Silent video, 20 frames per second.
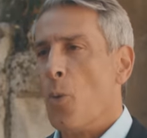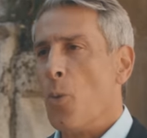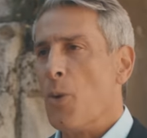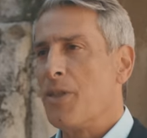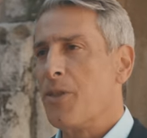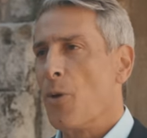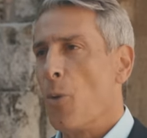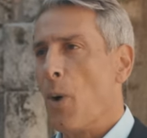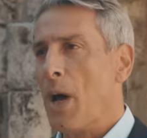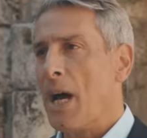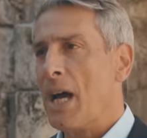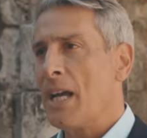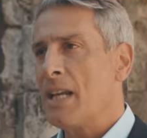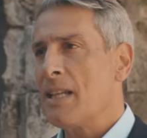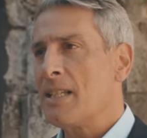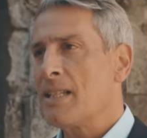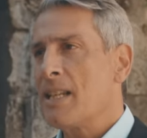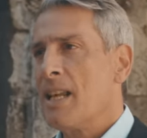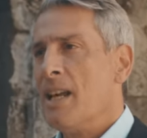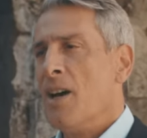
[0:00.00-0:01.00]
with the
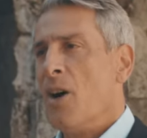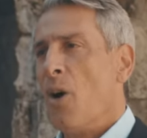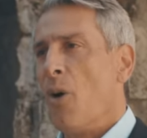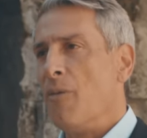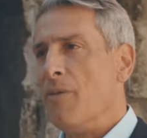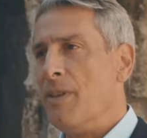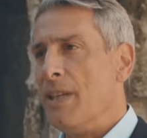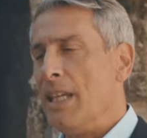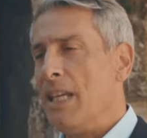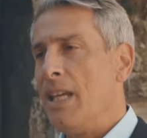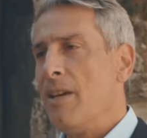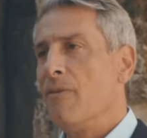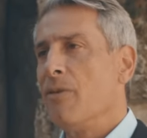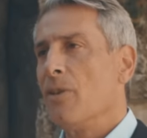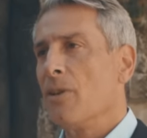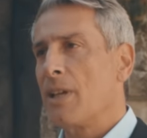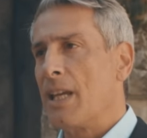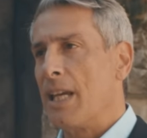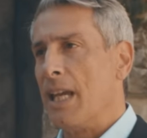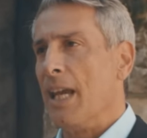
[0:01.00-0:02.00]
rise of the
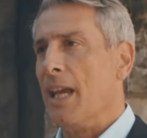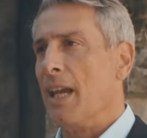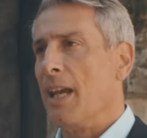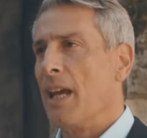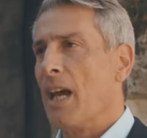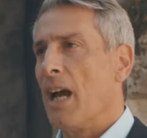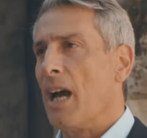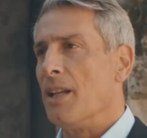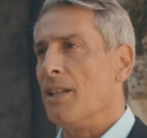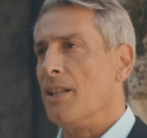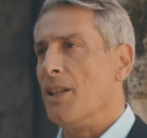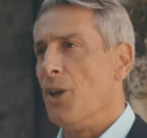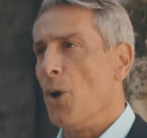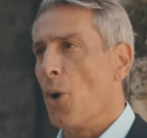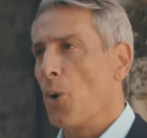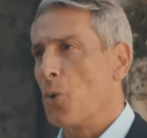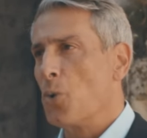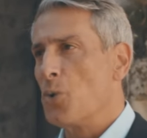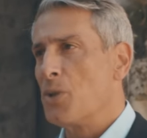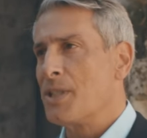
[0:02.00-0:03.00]
evil king
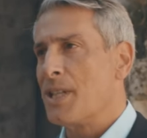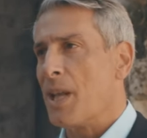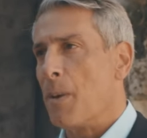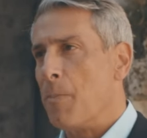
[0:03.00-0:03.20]
Antiochus